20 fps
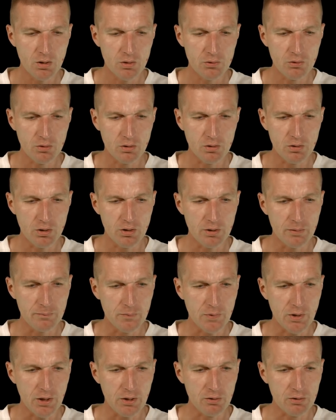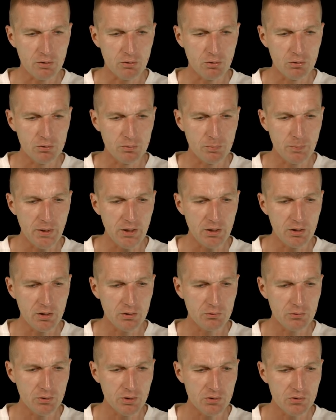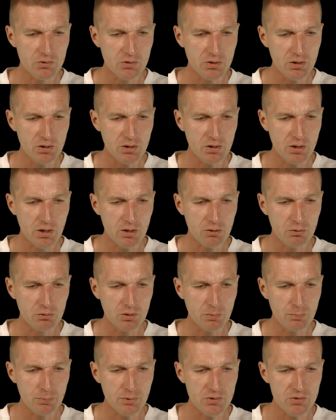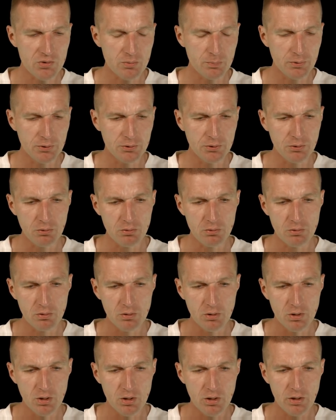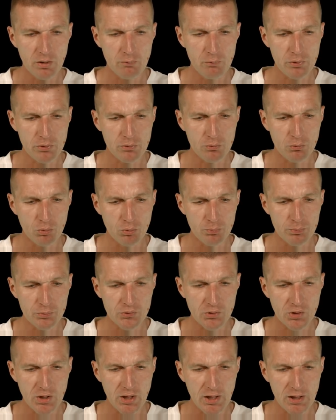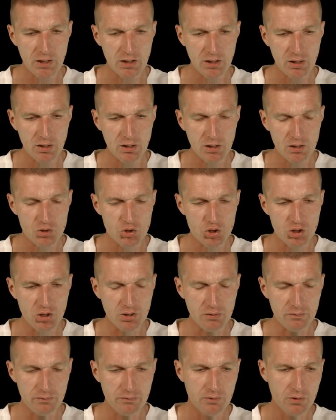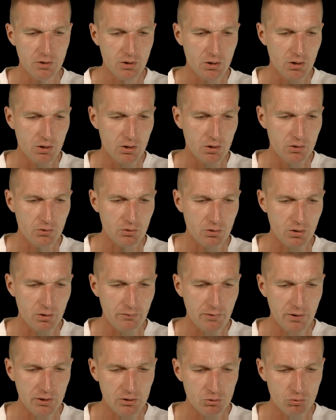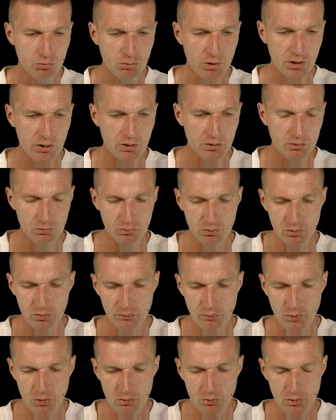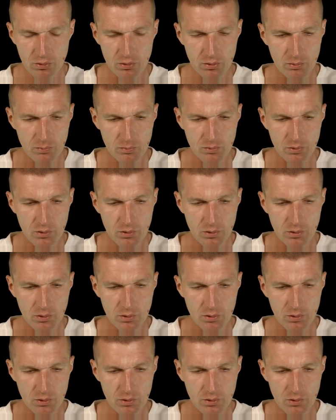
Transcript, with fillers: So I called ping, and as you can see, I got a principal duke with groups hacker and chief. So if I try to invoke